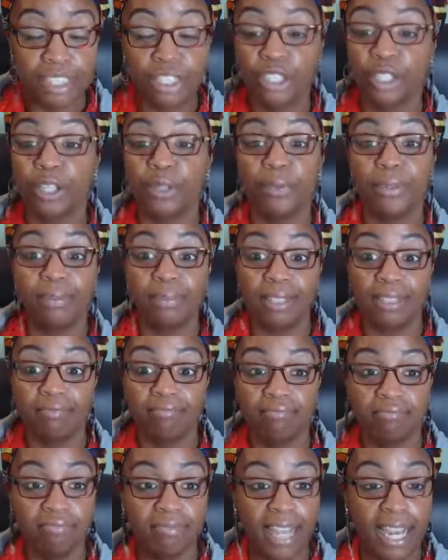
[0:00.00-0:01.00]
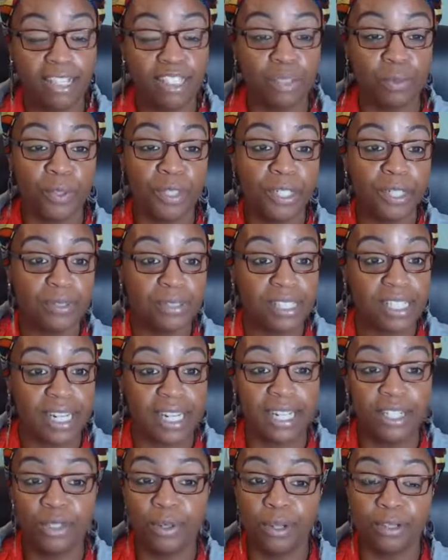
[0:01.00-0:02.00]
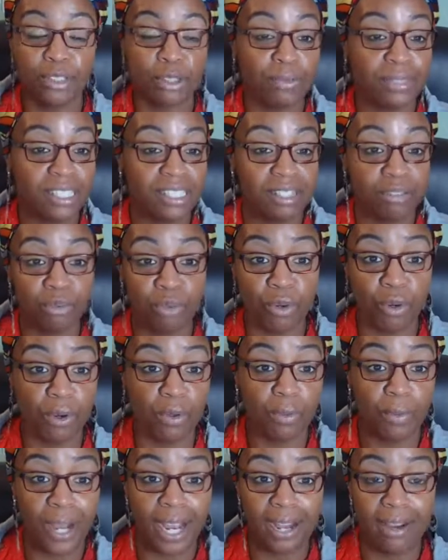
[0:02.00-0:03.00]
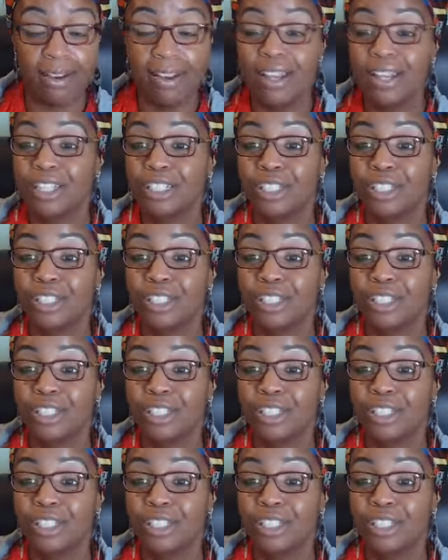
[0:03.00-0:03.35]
Took it with me. Had somewhere to go today. I knew I was going to be sitting for a while.